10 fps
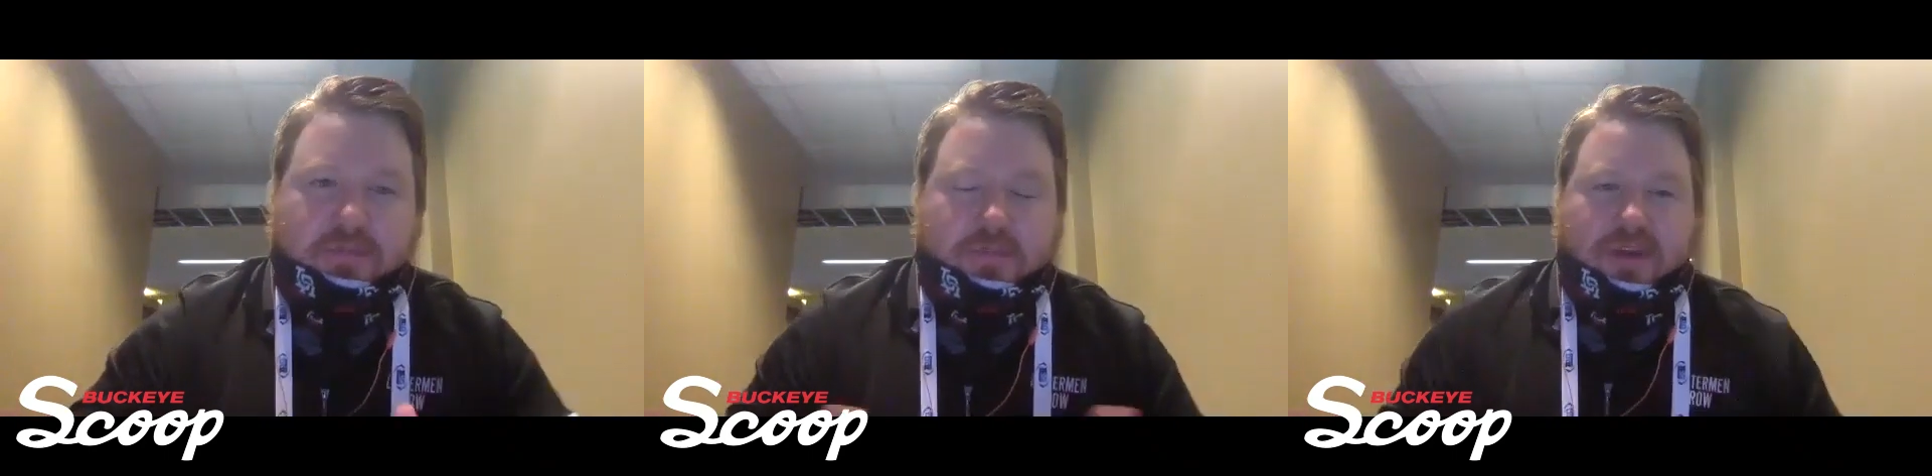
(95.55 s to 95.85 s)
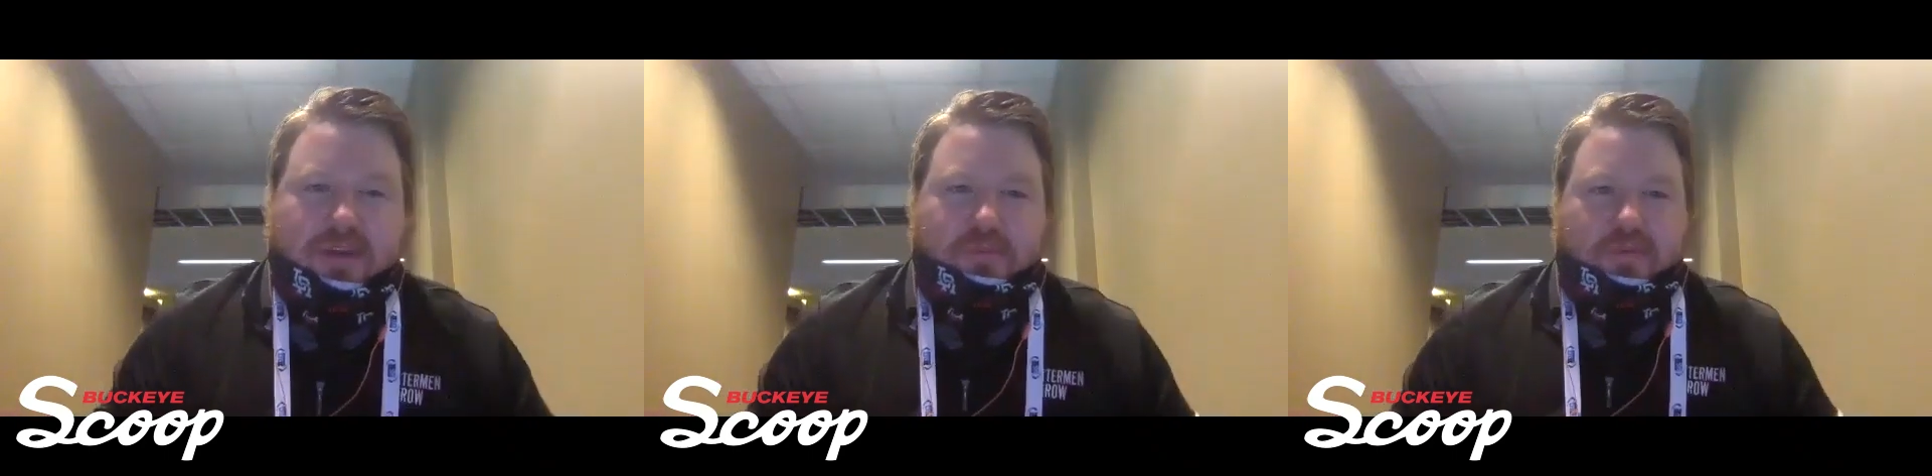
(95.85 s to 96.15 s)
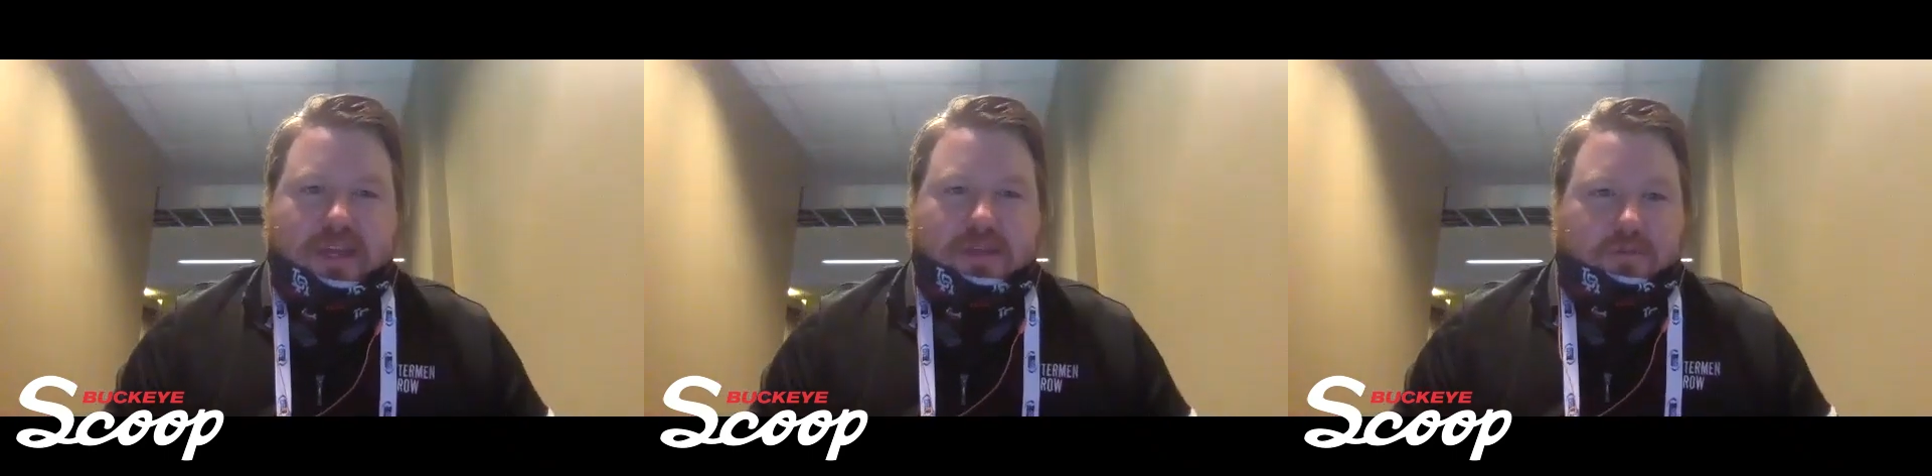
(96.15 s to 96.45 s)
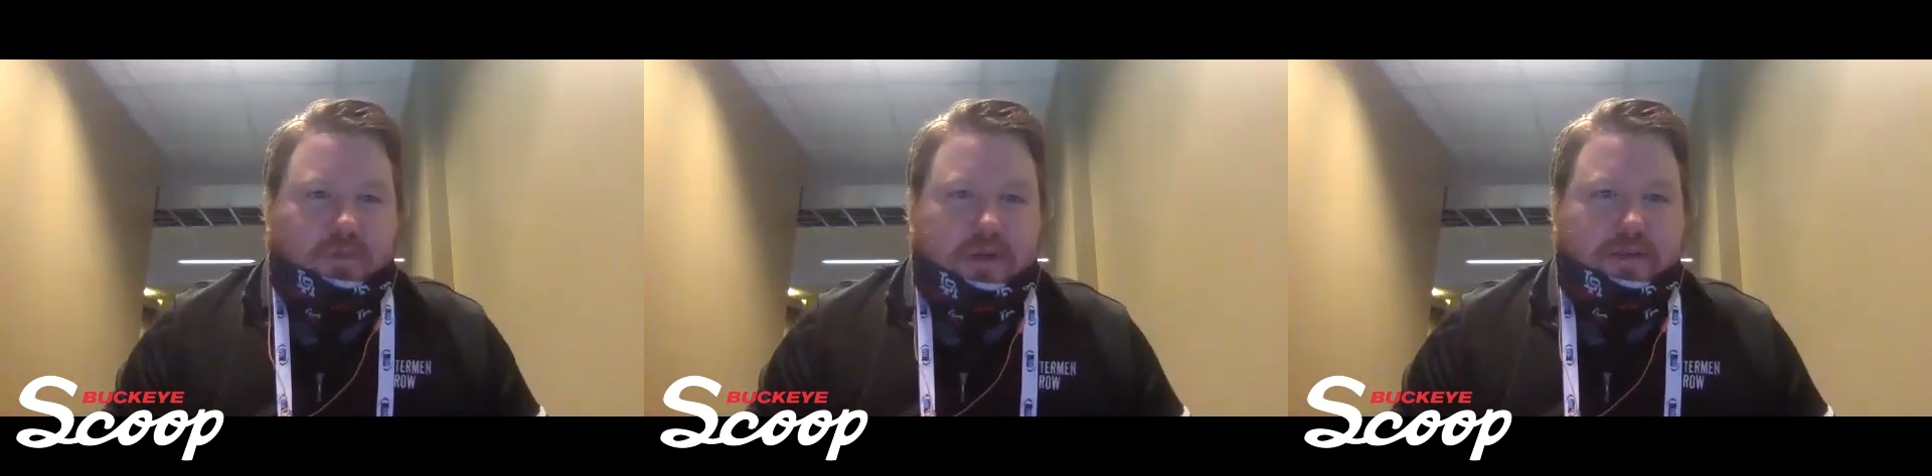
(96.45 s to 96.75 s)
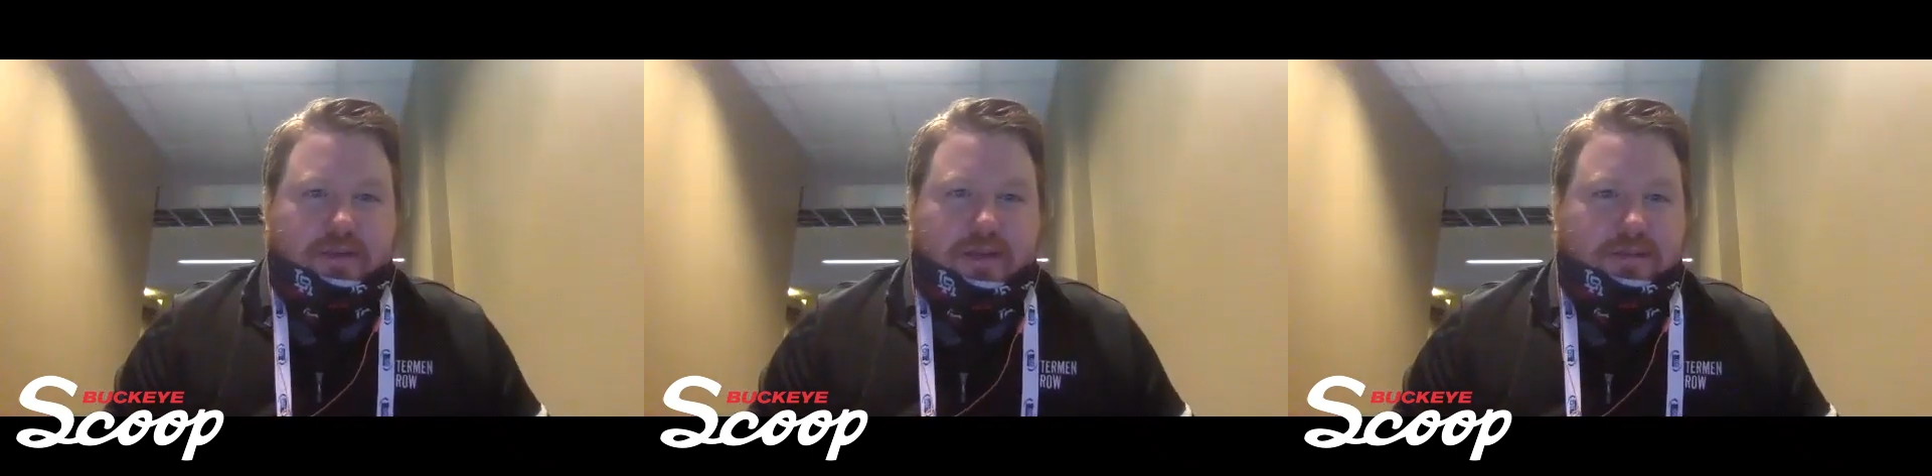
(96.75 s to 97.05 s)
I mean, you had not played what
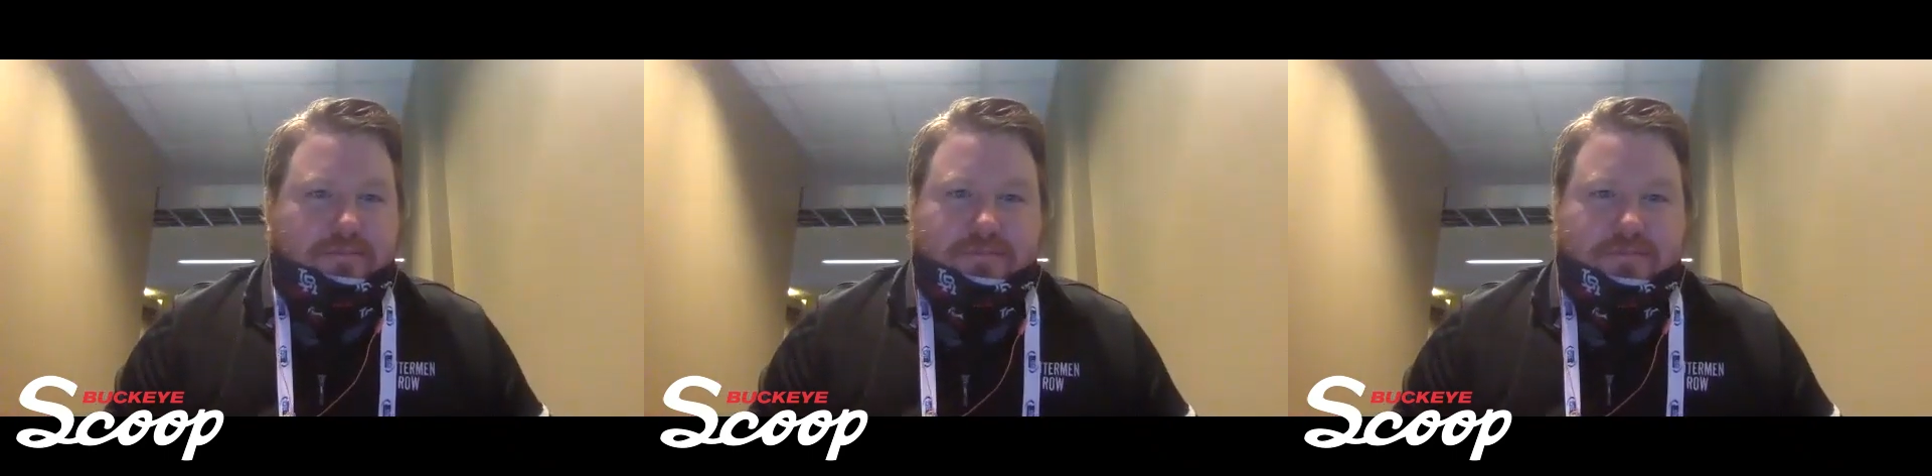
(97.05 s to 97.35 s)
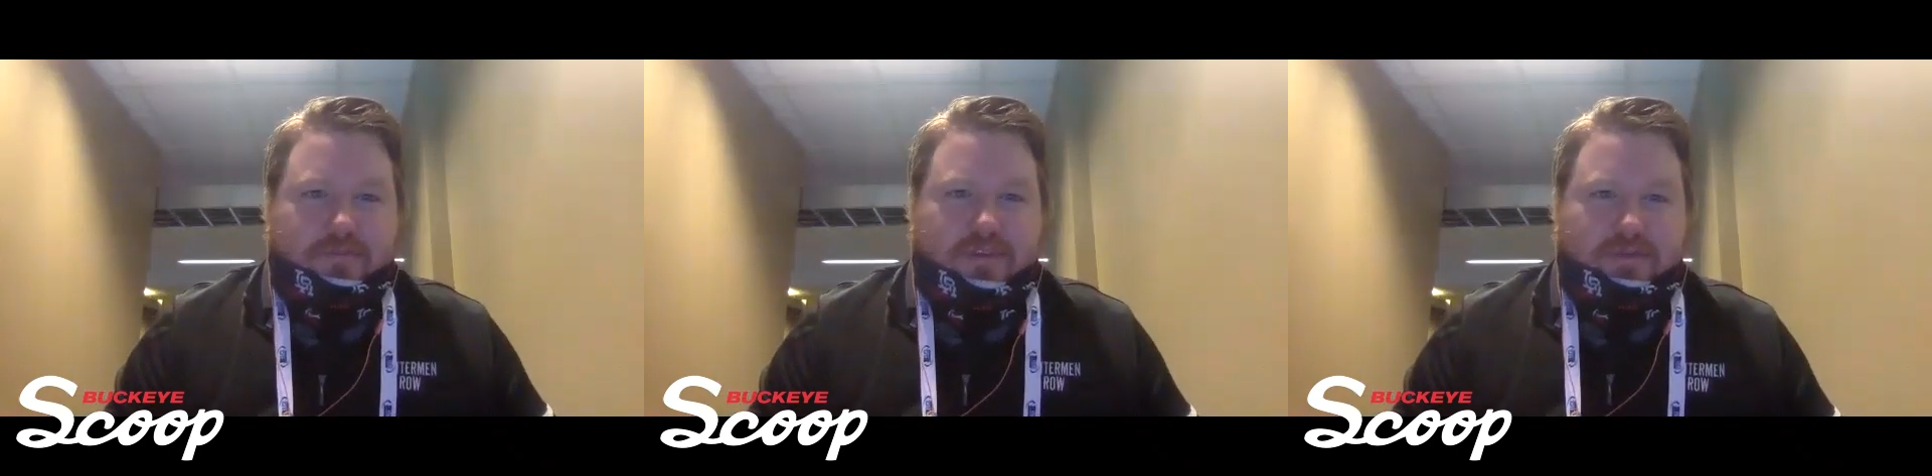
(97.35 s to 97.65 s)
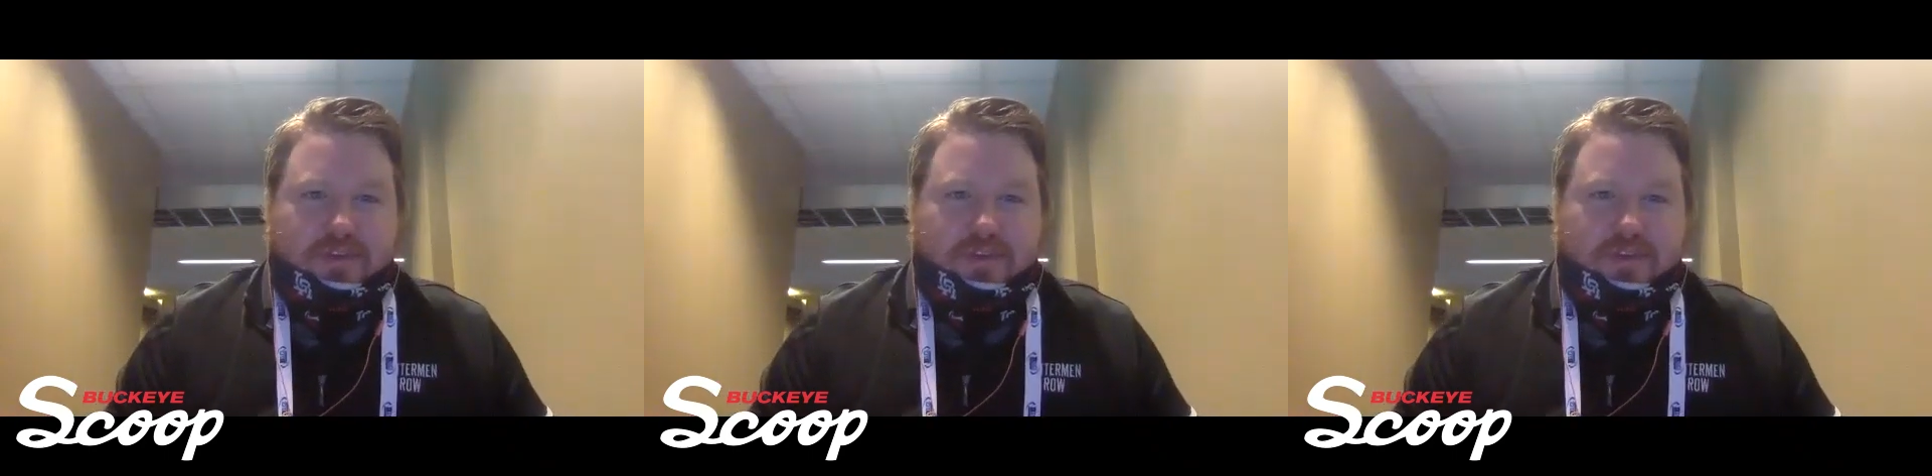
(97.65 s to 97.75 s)
in like five or